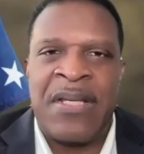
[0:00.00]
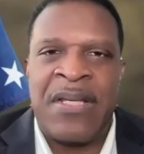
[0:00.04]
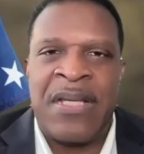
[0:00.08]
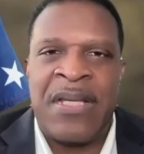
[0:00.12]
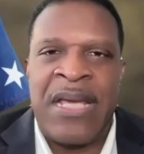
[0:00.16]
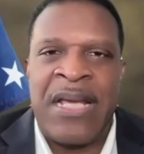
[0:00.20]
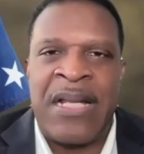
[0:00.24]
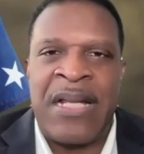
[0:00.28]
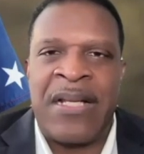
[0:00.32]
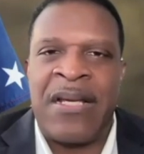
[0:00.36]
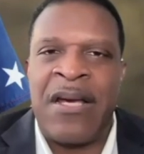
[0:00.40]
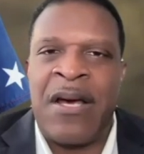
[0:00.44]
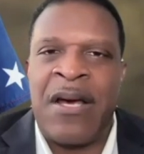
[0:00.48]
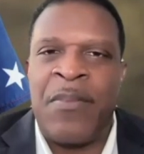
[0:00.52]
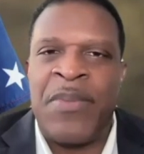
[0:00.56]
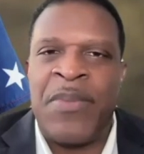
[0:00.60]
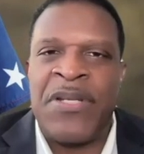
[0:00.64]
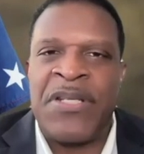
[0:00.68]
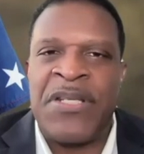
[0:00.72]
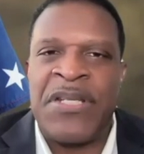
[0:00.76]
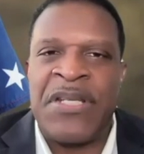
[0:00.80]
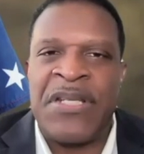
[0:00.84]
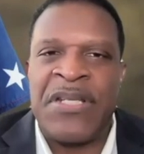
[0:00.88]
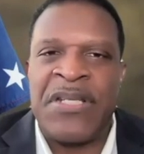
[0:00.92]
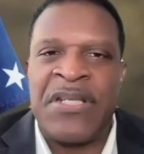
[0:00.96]

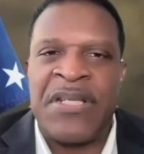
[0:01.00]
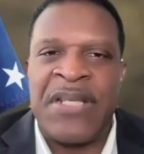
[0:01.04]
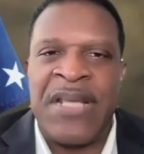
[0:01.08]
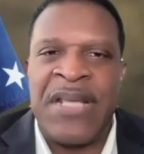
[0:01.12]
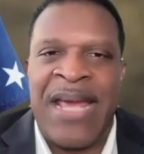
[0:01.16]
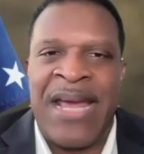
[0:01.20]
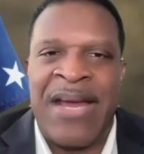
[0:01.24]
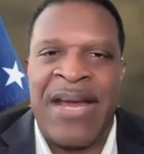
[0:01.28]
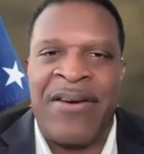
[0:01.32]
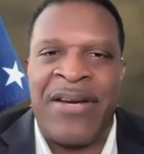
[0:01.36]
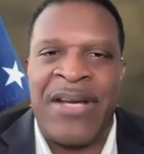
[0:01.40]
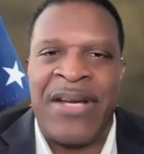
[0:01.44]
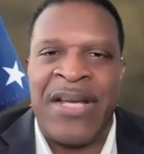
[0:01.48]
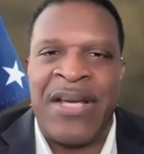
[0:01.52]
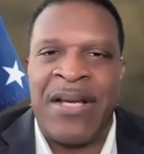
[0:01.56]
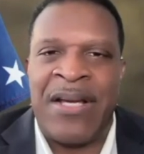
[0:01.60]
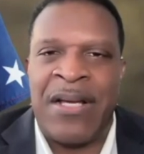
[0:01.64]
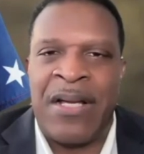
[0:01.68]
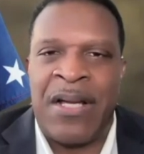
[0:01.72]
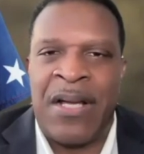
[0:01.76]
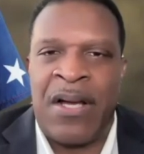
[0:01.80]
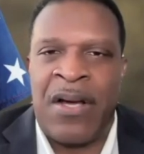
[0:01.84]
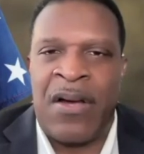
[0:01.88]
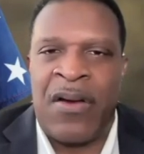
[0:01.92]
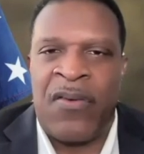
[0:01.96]
encompasses the area
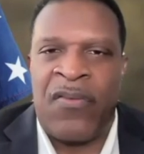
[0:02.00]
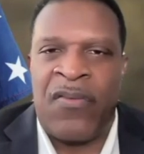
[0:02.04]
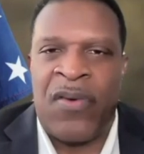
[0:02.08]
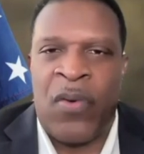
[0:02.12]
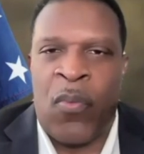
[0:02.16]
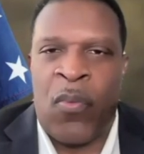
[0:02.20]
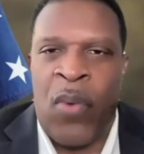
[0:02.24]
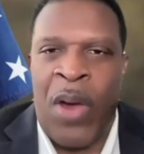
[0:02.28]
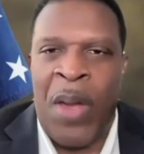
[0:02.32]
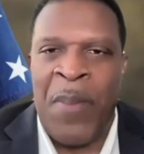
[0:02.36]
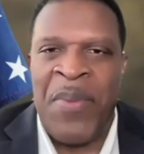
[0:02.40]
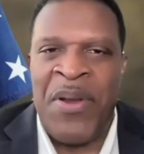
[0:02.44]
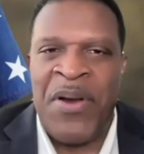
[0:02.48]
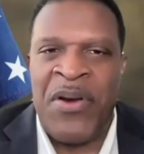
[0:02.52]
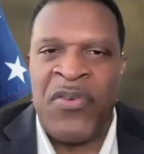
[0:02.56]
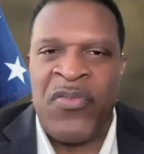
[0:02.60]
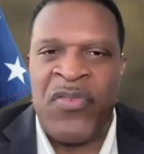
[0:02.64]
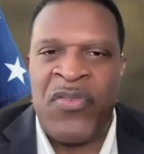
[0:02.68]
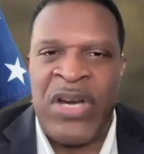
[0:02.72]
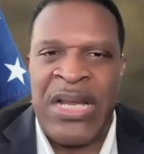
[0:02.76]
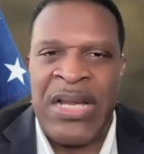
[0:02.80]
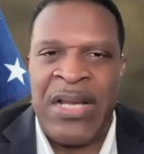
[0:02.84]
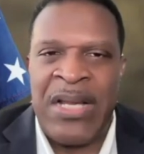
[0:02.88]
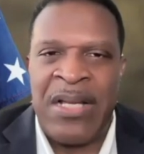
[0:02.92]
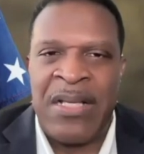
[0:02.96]
of
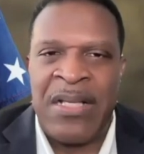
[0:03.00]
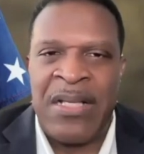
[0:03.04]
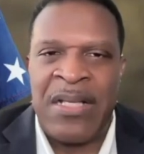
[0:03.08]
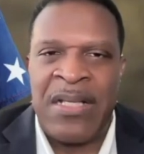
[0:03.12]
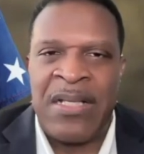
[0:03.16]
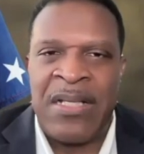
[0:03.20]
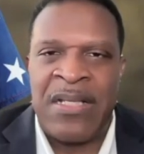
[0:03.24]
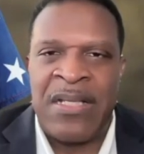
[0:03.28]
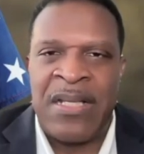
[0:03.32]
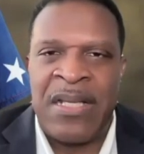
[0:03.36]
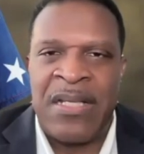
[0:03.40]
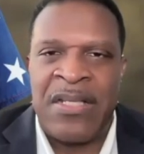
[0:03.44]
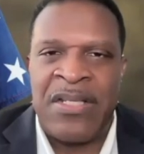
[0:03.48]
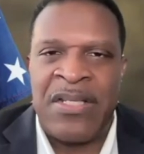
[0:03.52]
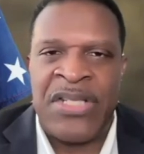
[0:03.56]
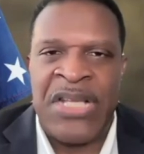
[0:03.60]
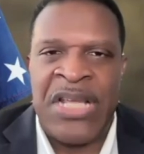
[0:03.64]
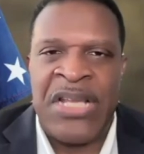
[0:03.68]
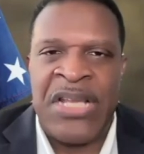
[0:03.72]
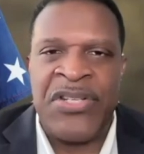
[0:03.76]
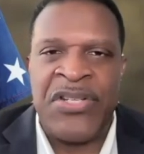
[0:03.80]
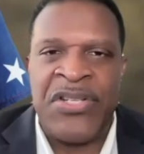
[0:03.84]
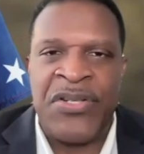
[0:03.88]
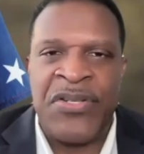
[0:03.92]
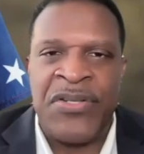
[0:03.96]
weaponry,
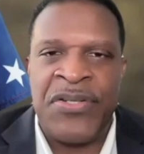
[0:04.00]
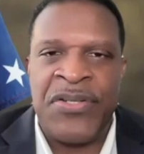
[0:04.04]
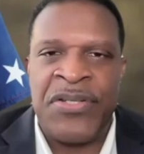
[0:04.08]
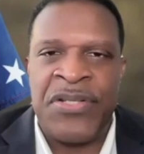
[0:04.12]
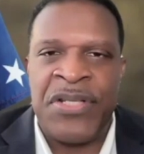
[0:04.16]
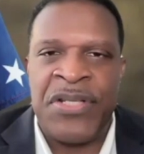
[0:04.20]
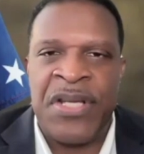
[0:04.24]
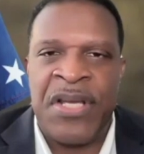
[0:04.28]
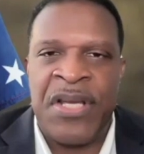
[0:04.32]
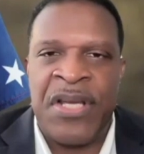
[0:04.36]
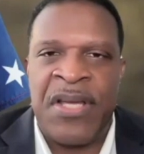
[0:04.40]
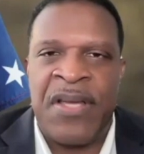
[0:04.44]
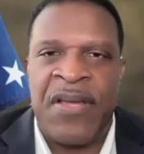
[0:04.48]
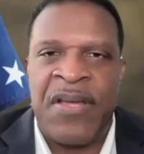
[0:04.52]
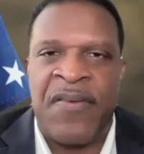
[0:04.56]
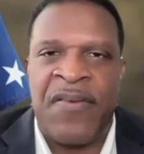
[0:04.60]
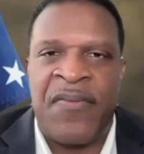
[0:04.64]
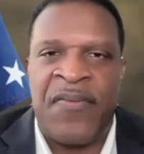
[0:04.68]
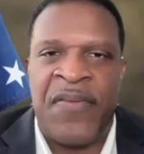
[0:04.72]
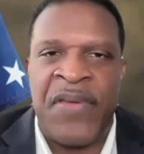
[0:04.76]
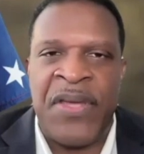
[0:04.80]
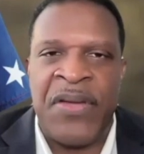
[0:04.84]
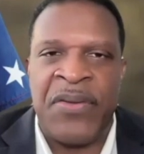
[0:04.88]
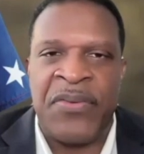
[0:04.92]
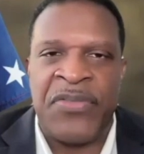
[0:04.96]
sensors,
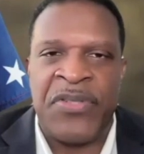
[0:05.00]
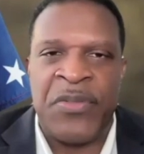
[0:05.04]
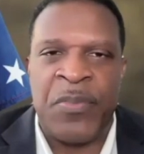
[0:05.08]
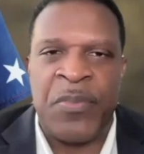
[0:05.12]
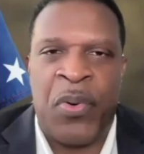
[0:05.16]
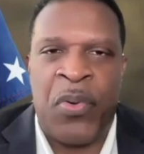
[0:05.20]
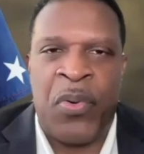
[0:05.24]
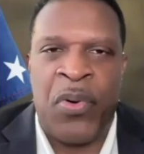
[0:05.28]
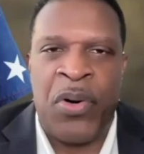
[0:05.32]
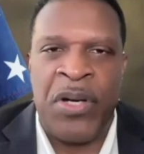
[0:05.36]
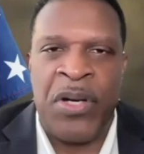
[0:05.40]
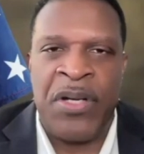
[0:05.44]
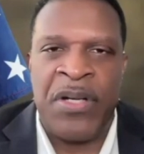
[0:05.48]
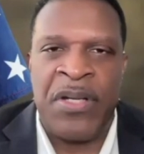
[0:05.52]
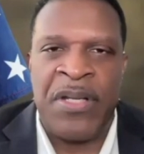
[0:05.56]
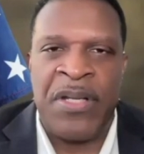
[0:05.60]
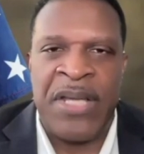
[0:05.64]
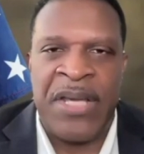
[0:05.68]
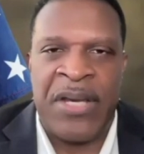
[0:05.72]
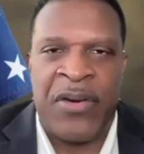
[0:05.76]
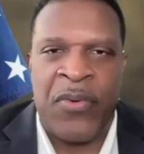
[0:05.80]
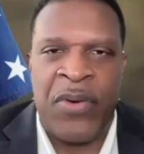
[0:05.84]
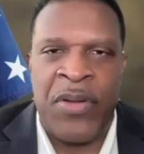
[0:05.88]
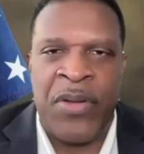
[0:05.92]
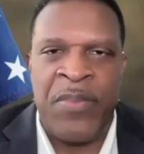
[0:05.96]
field support
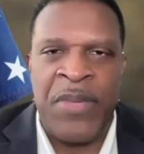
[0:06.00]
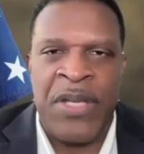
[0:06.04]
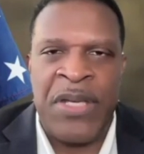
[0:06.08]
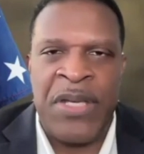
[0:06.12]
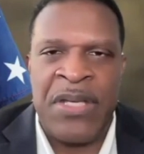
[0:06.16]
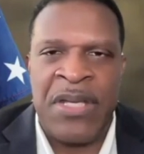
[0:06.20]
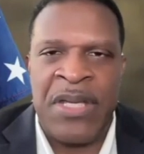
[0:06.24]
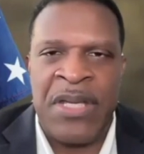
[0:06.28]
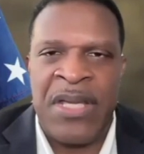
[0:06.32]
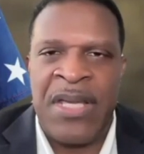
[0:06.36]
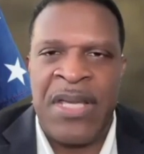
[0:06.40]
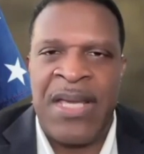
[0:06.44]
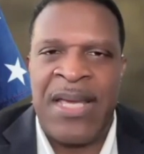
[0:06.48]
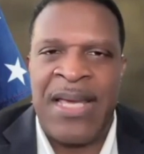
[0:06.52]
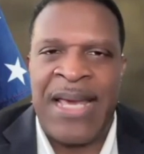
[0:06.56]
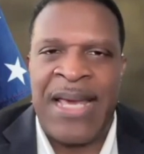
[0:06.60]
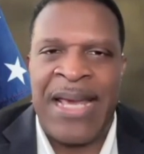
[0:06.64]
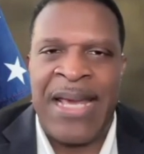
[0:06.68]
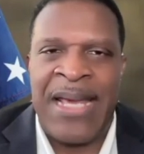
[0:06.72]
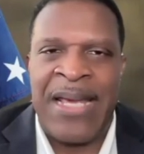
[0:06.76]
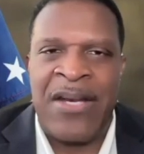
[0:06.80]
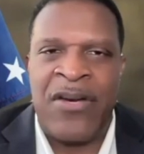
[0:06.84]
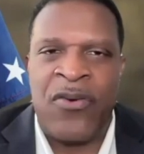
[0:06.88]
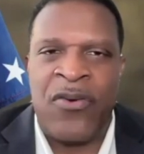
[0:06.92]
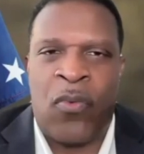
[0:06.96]
equipment,
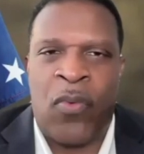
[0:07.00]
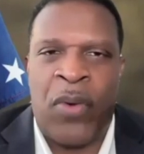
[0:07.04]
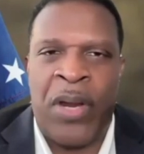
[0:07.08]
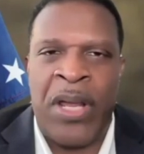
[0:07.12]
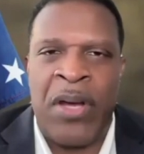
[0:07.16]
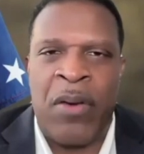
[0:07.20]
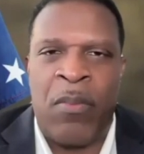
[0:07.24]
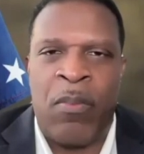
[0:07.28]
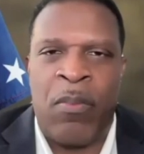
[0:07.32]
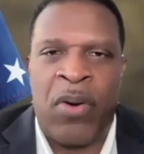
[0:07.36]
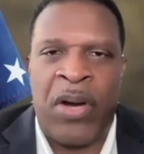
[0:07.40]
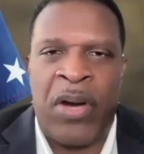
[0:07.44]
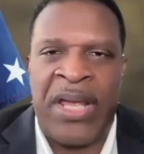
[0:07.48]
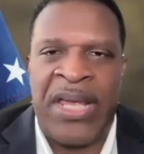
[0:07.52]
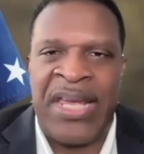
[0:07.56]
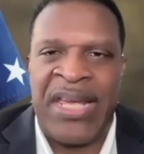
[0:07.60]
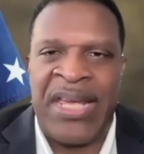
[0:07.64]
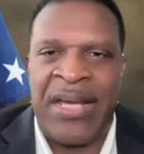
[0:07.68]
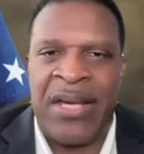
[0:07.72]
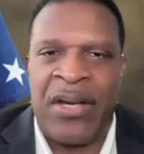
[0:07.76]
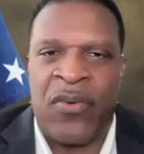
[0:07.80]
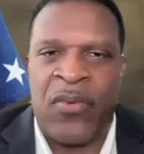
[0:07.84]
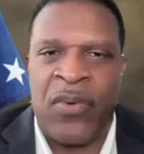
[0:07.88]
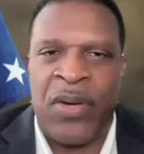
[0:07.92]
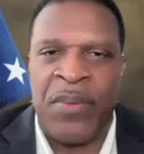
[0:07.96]
and rail braking
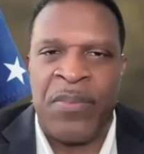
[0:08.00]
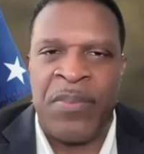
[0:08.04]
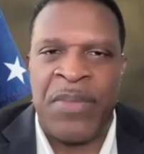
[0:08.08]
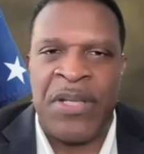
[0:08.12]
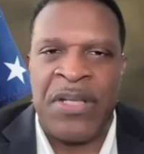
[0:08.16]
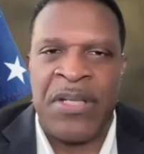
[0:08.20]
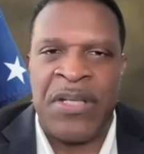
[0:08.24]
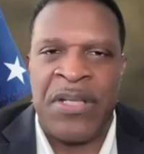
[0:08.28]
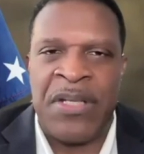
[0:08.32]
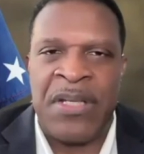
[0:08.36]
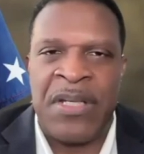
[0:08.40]
equipment.